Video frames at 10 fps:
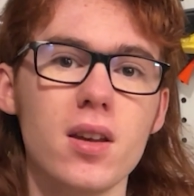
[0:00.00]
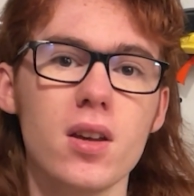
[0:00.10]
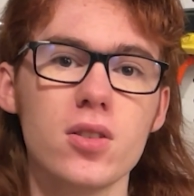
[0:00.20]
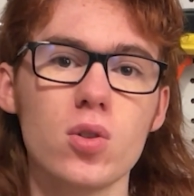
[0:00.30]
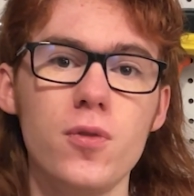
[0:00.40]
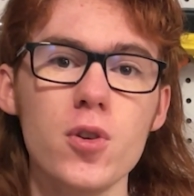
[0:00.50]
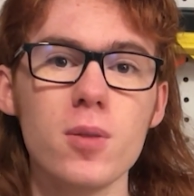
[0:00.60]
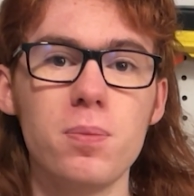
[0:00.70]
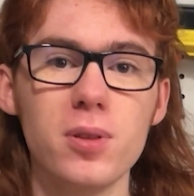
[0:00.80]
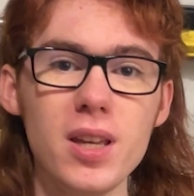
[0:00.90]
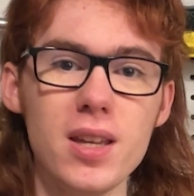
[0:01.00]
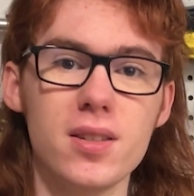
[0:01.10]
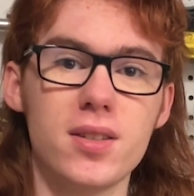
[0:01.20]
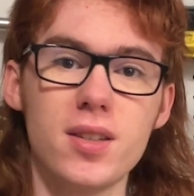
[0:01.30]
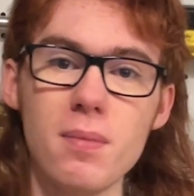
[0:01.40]
So if you could please
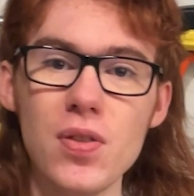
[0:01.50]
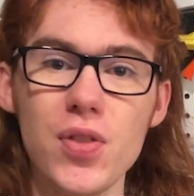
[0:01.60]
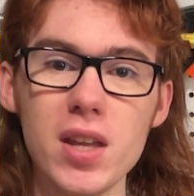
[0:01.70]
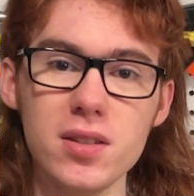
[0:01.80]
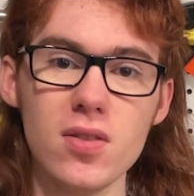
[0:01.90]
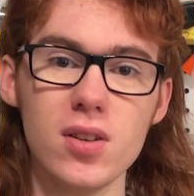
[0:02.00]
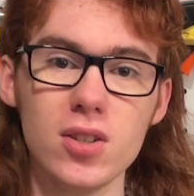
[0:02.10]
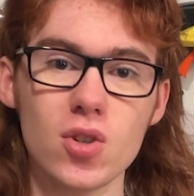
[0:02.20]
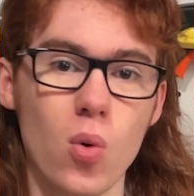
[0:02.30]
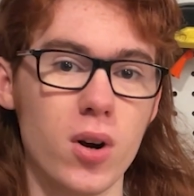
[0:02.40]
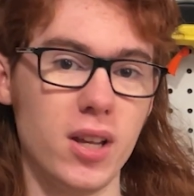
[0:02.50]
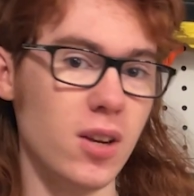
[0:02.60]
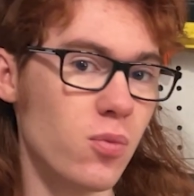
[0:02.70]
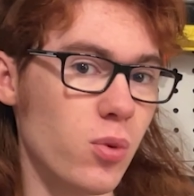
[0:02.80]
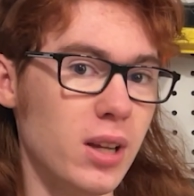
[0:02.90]
submit things in the Discord, it
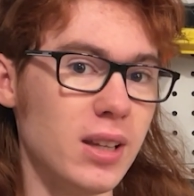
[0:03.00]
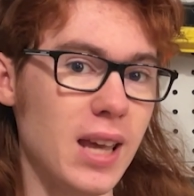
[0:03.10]
really